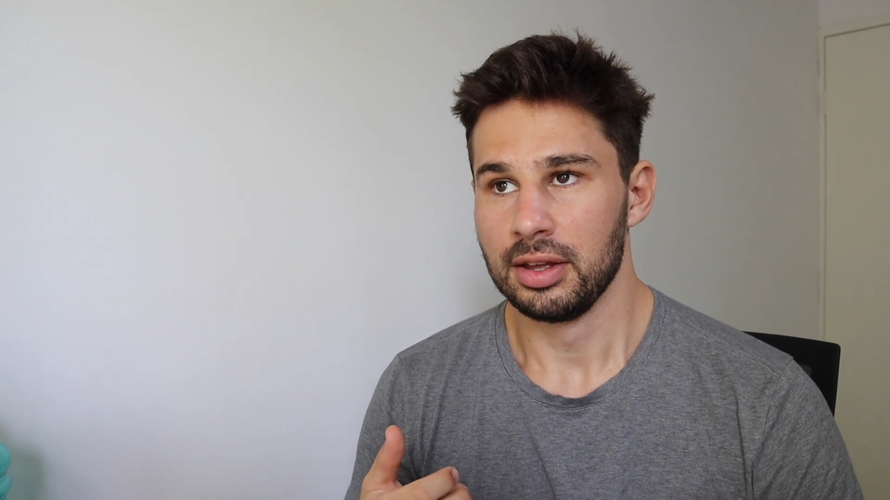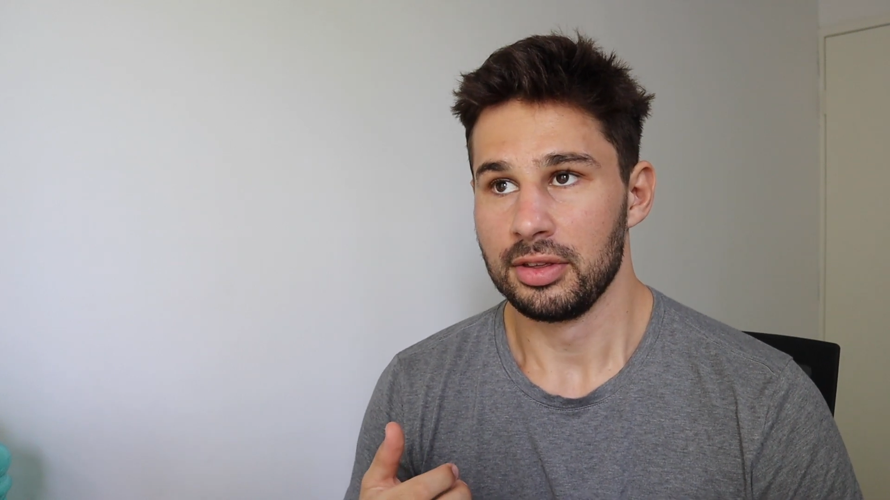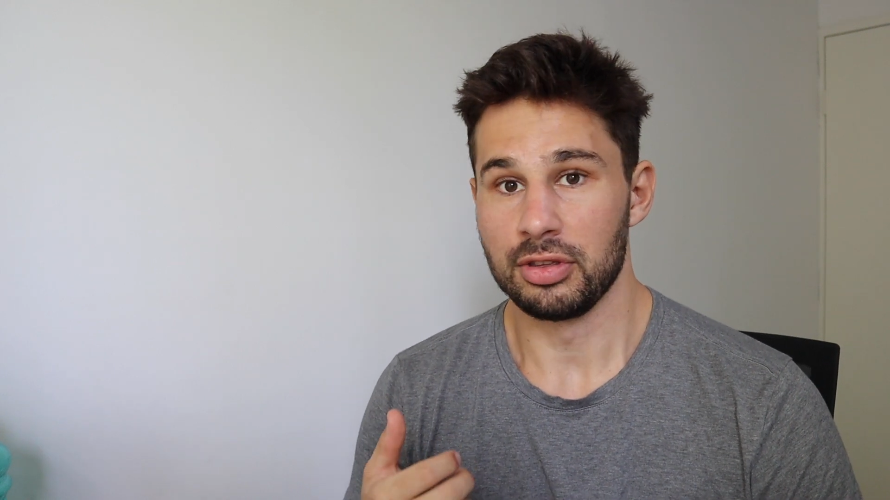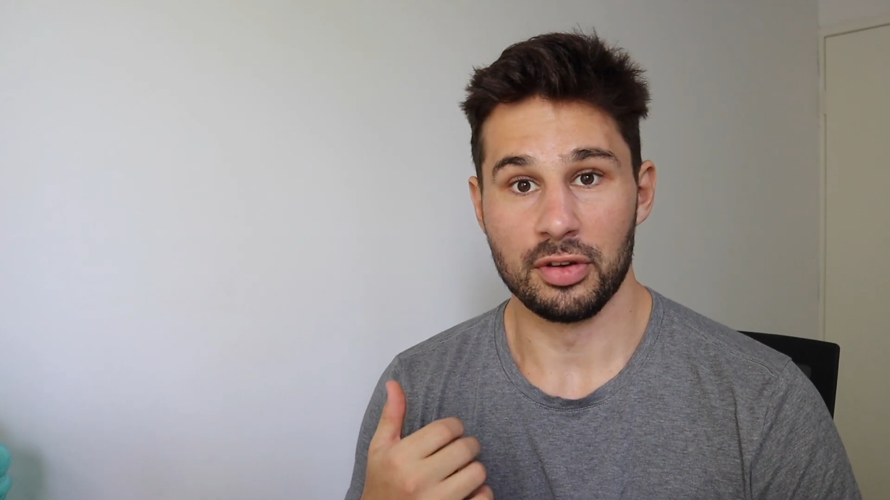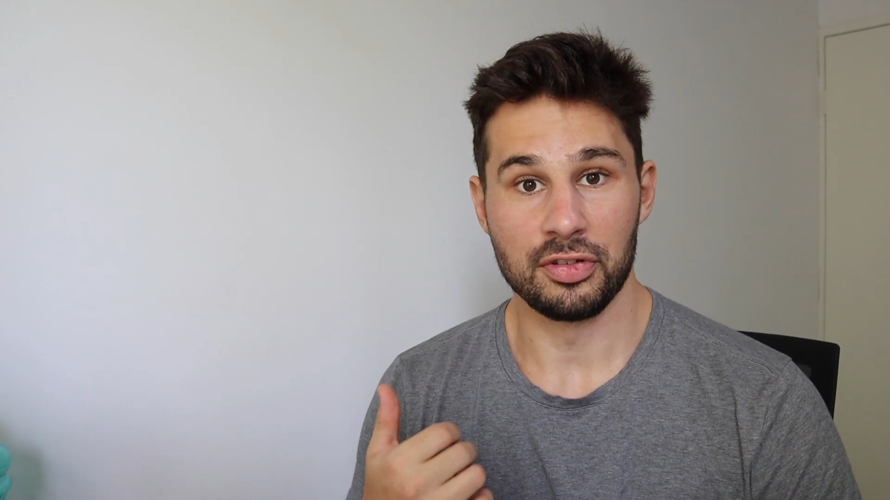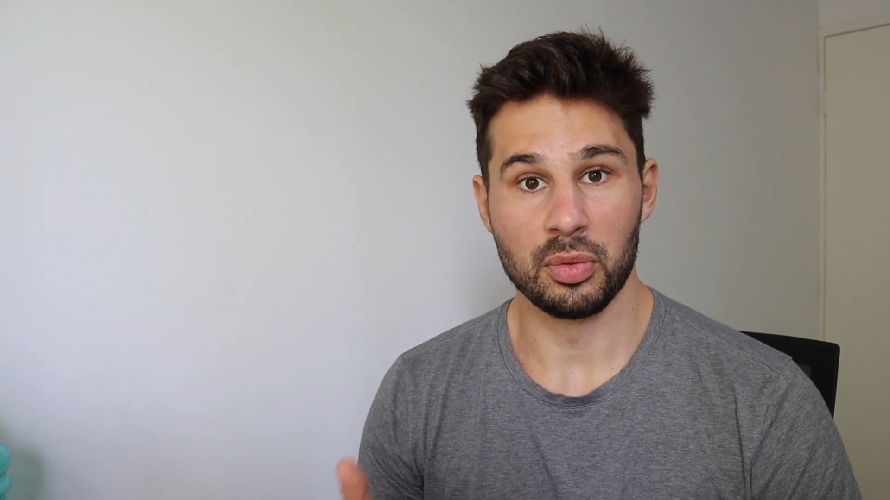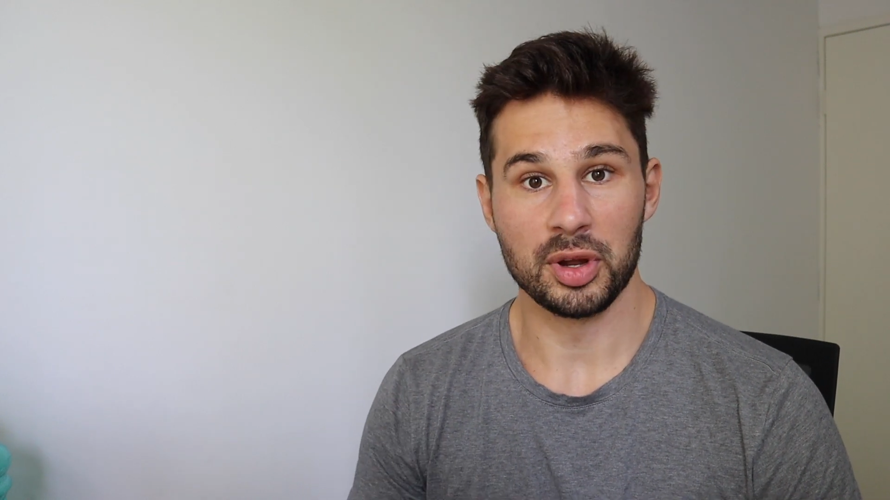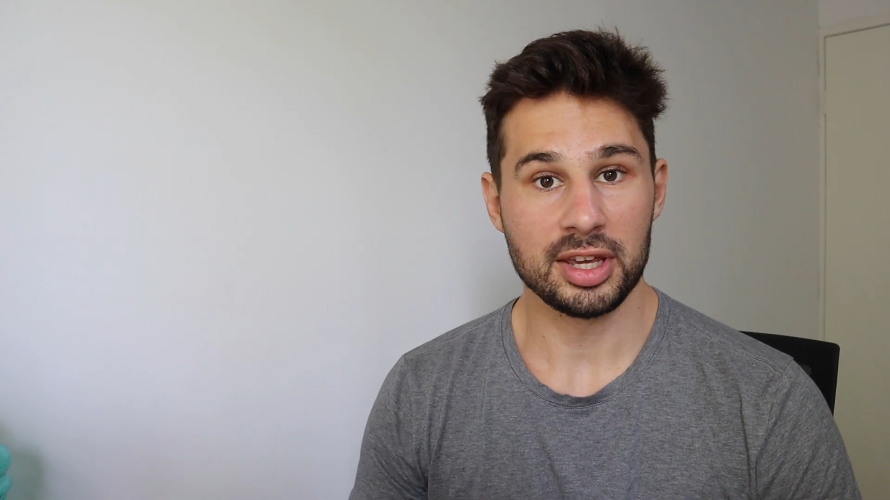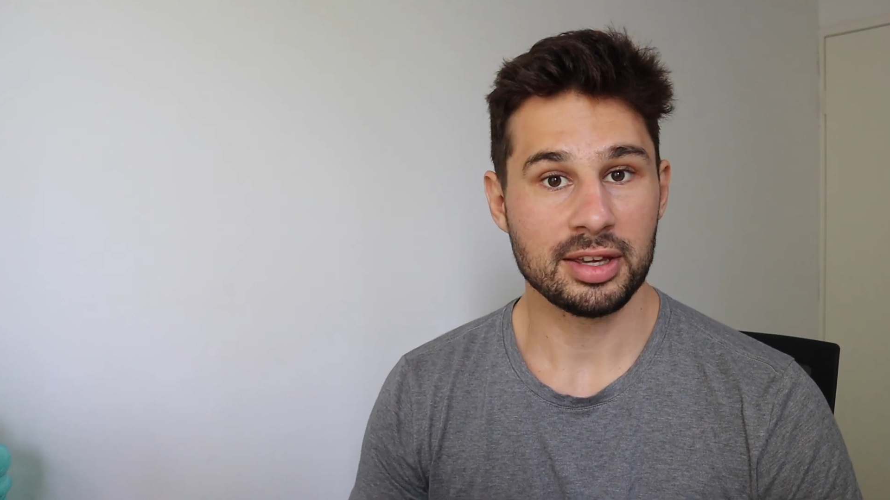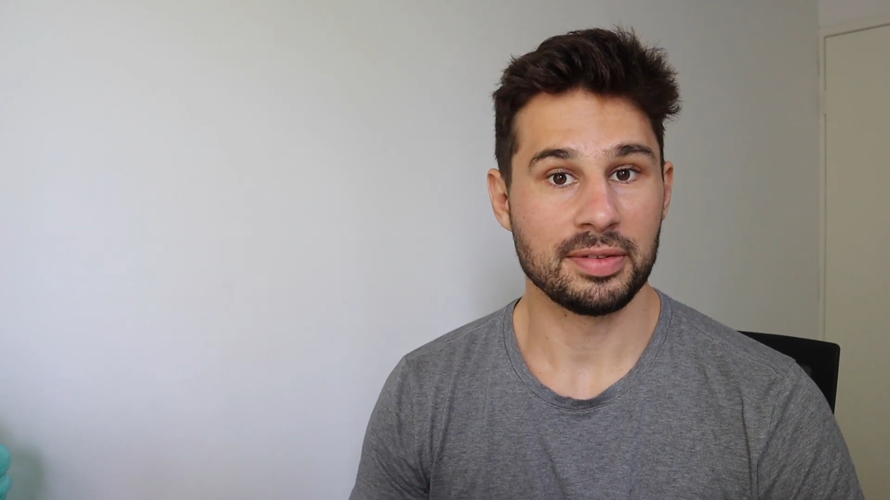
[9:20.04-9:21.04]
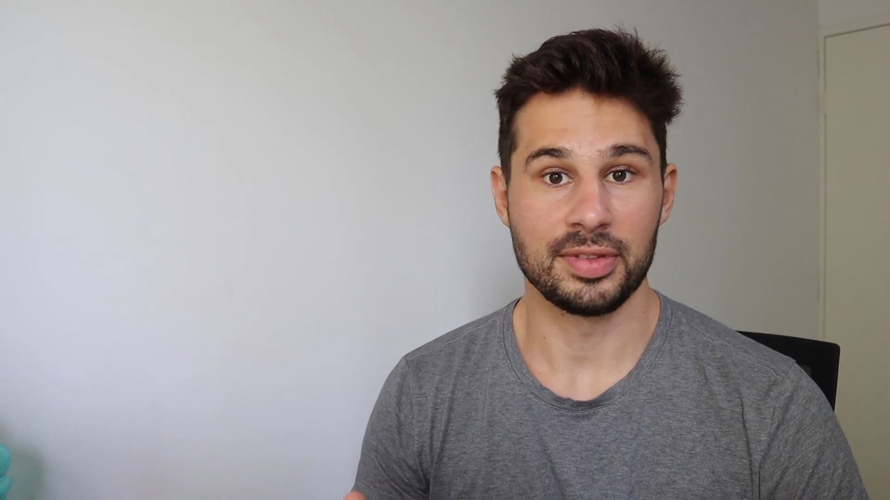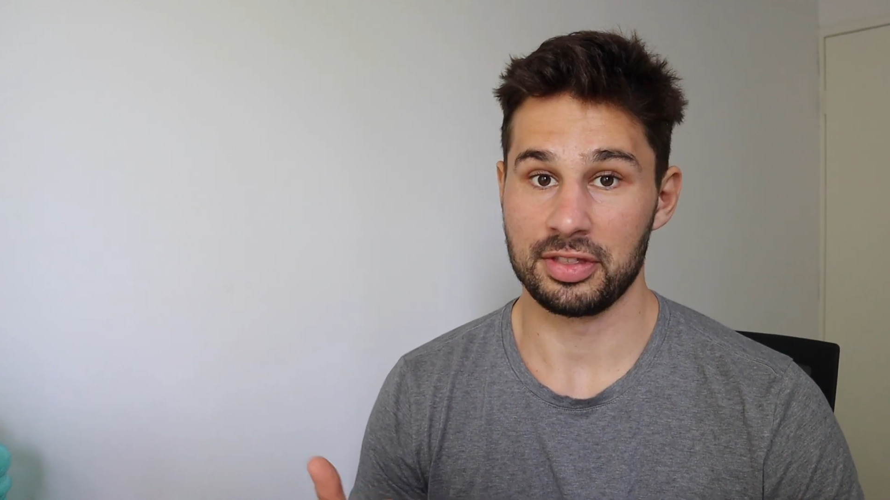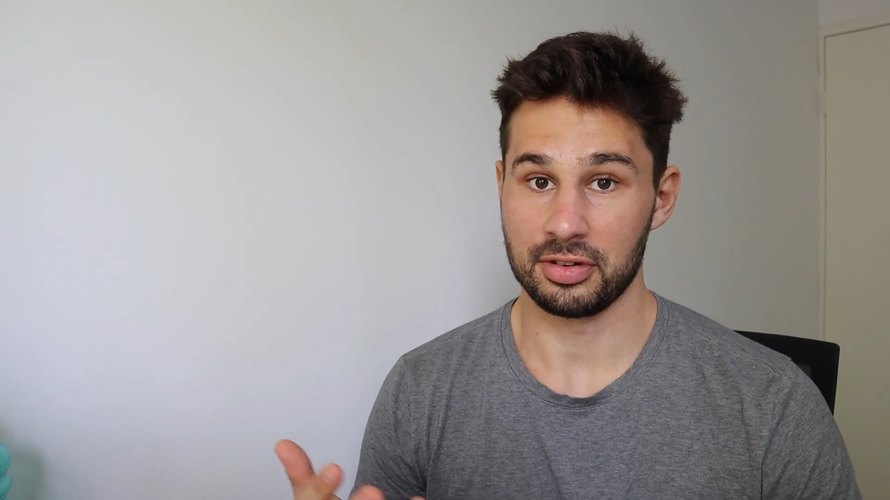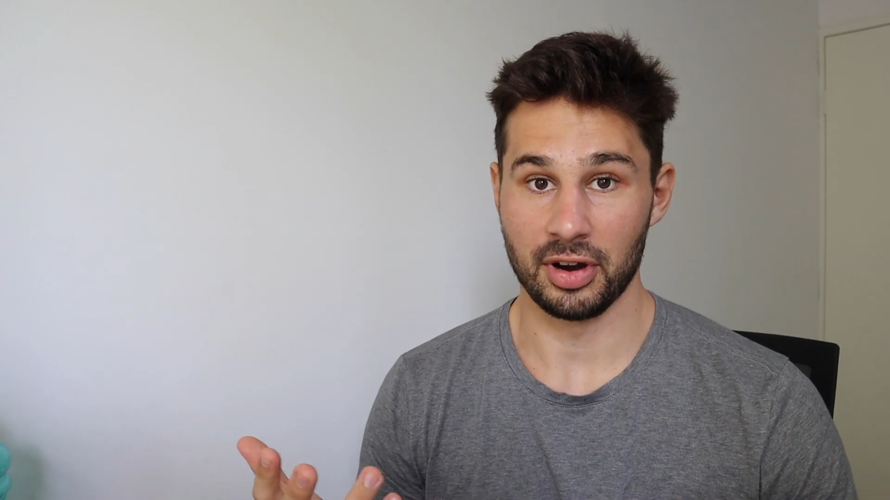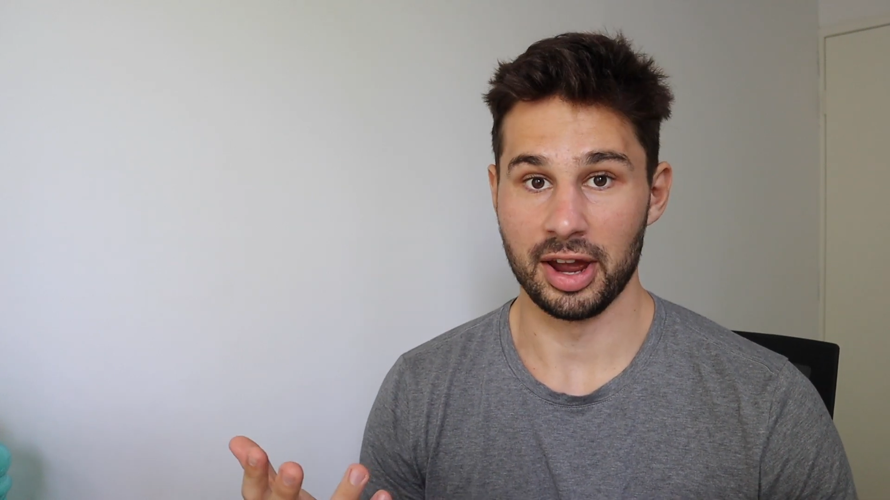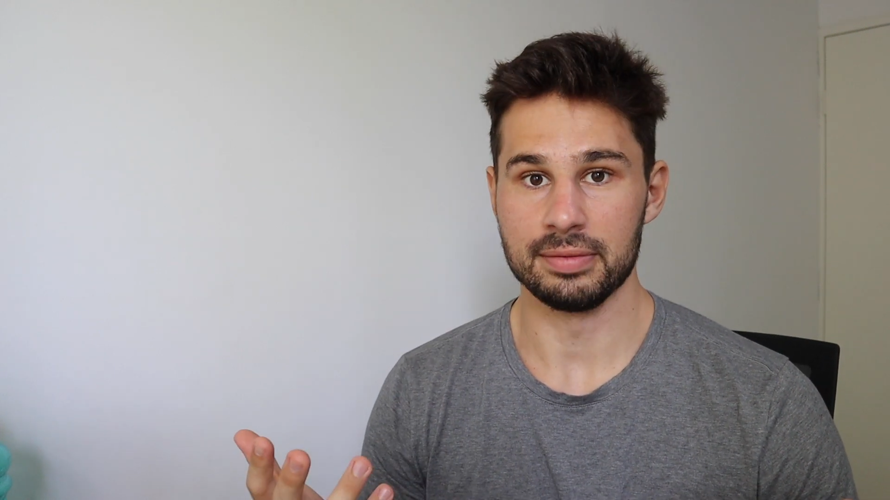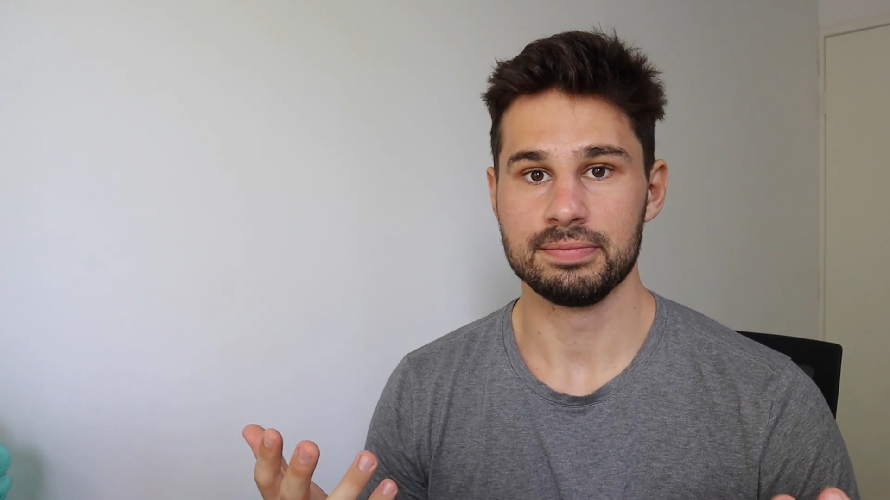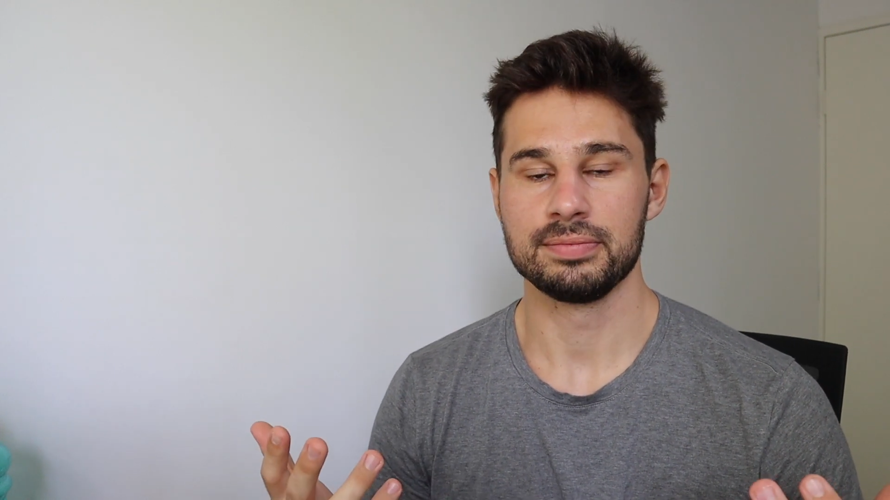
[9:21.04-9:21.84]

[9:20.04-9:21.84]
So if you're winning, that's great,